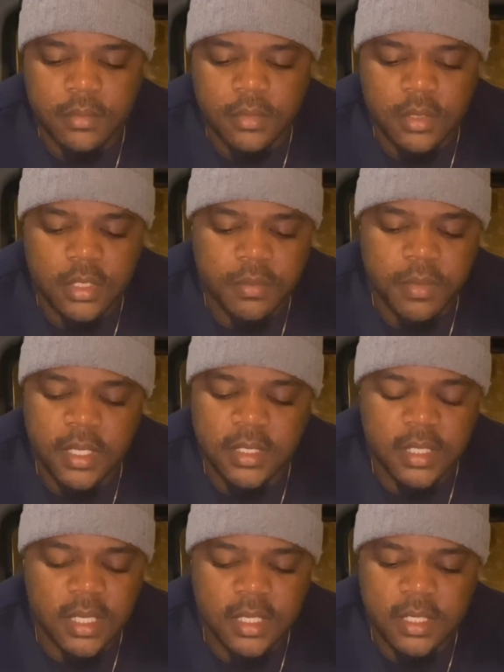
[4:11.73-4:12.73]
It's
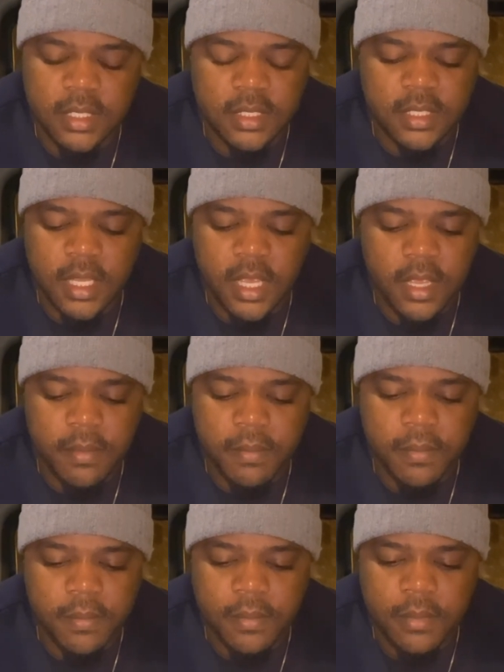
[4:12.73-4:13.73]
basically the
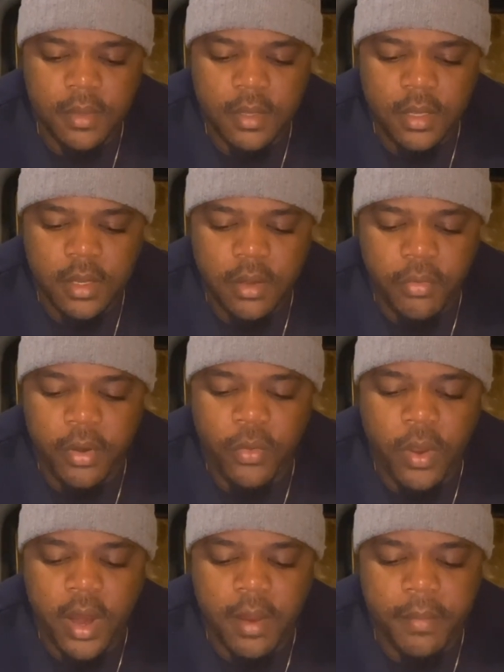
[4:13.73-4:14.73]
same
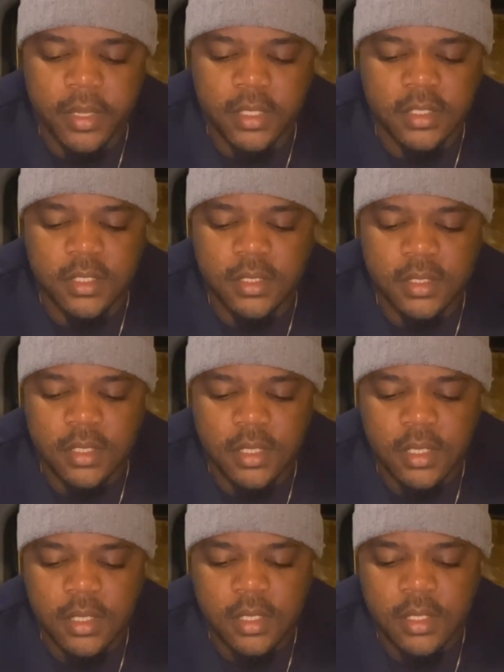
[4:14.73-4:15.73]
requirements
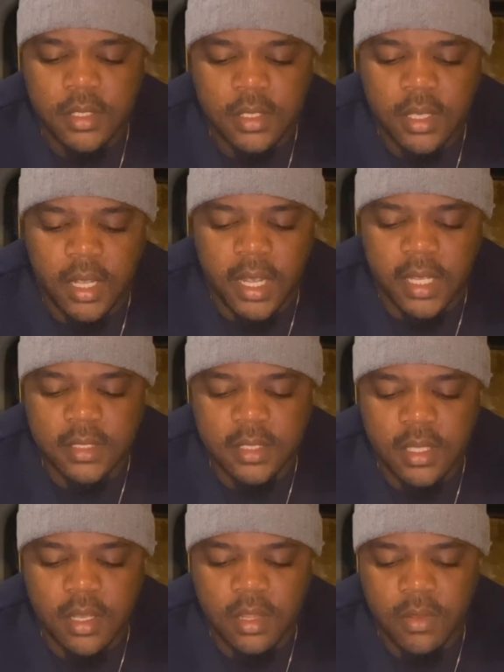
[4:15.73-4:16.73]
as
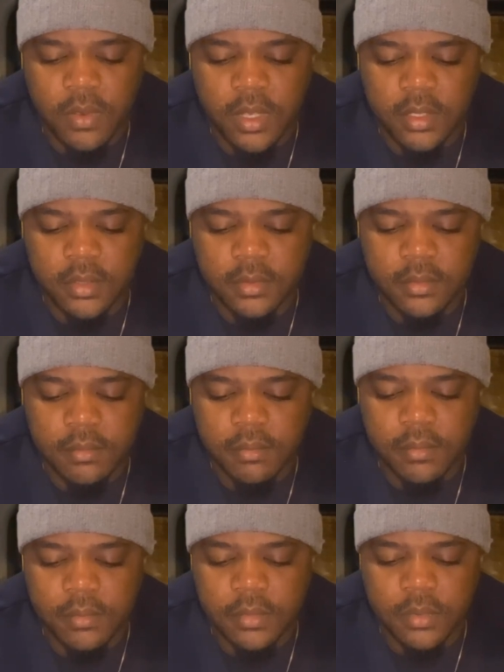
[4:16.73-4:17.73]
the other one,
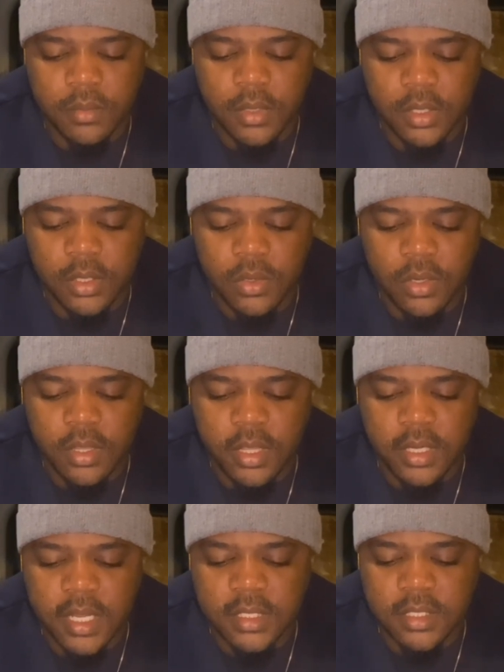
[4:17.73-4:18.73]
but the only thing
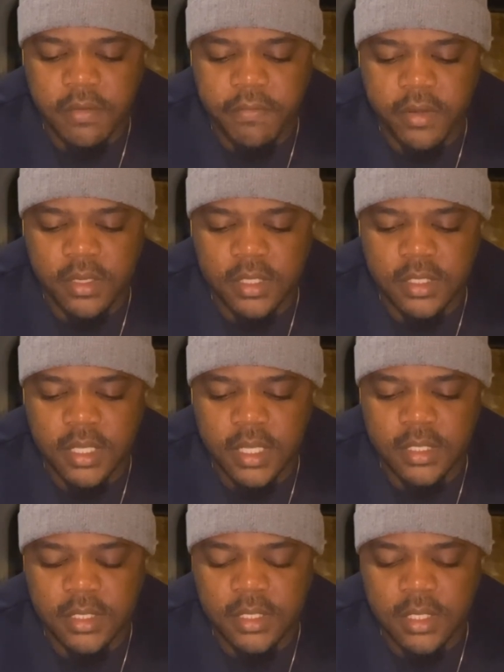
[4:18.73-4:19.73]
that's different, it
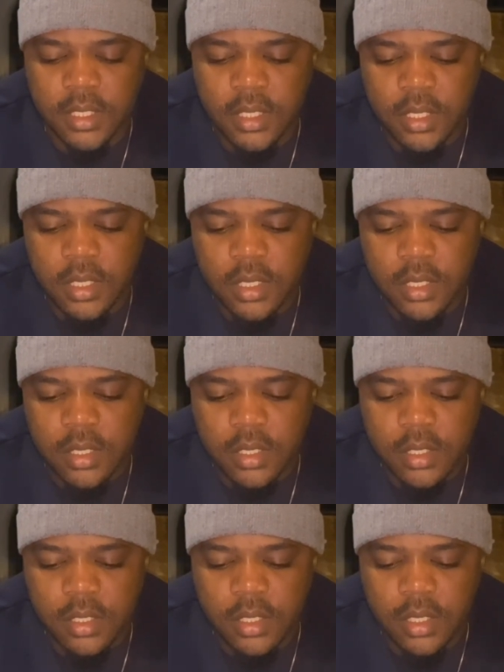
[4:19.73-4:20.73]
says,
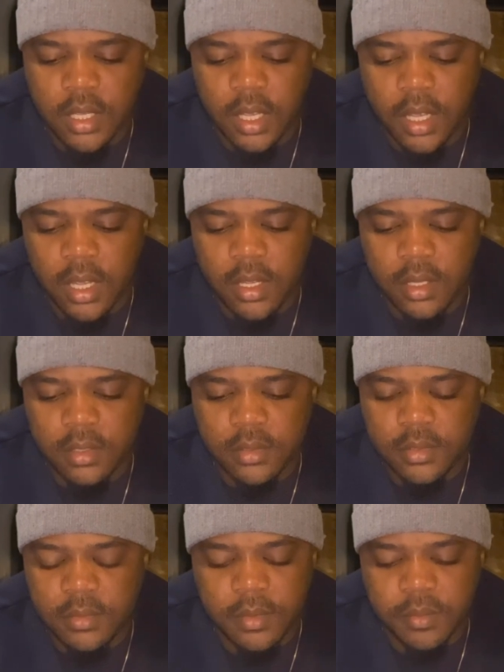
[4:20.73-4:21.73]
yeah,
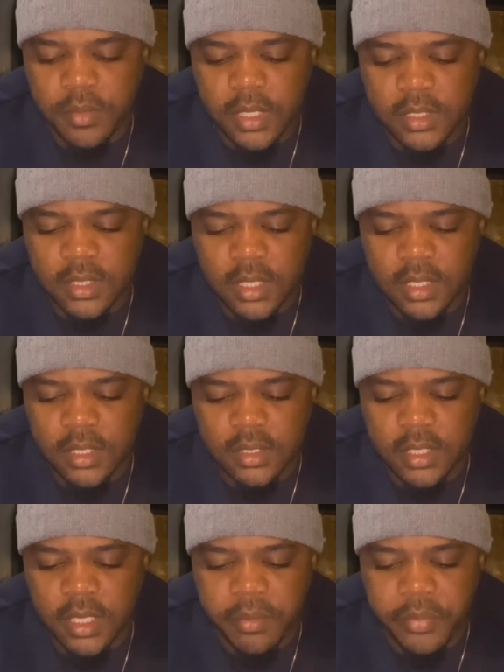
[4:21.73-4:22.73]
it's basically the
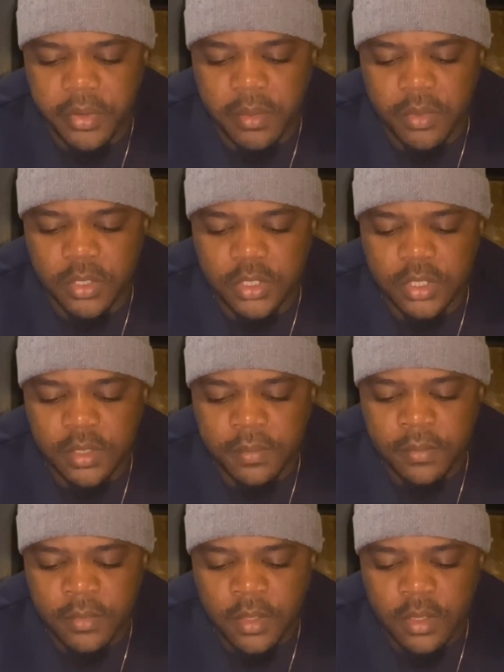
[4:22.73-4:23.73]
same pretty much.
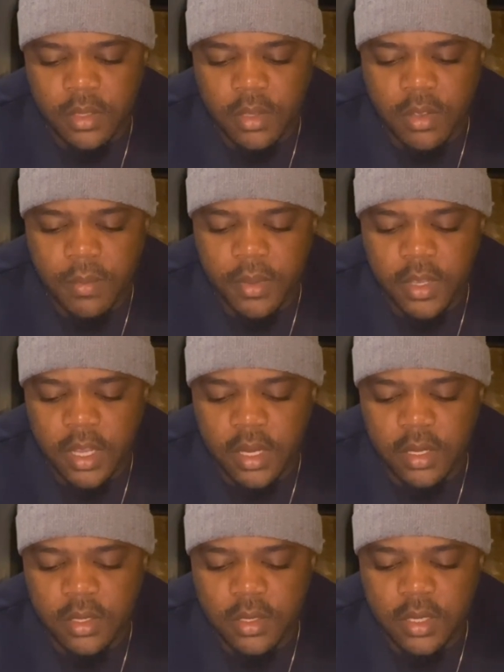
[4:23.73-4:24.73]
Now I'm gonna get
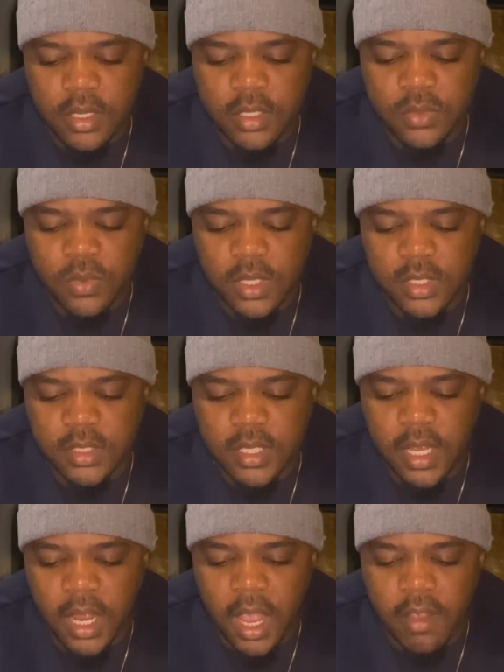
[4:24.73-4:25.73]
into these ones
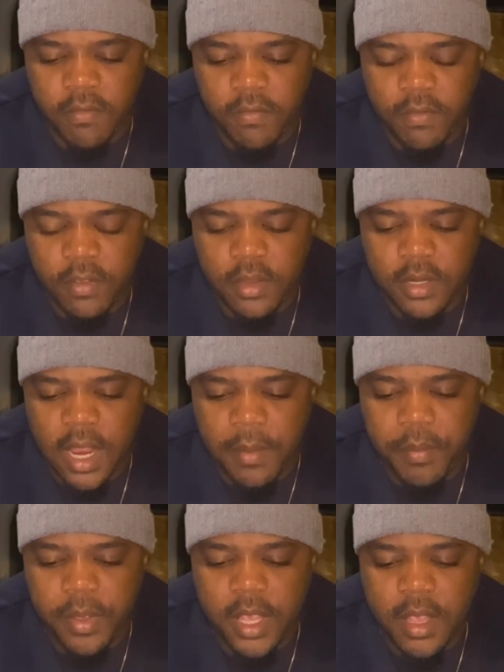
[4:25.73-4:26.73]
that
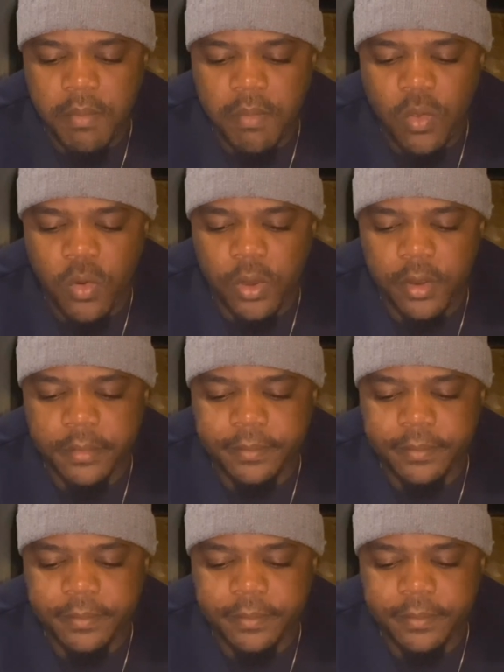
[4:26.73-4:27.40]
pay more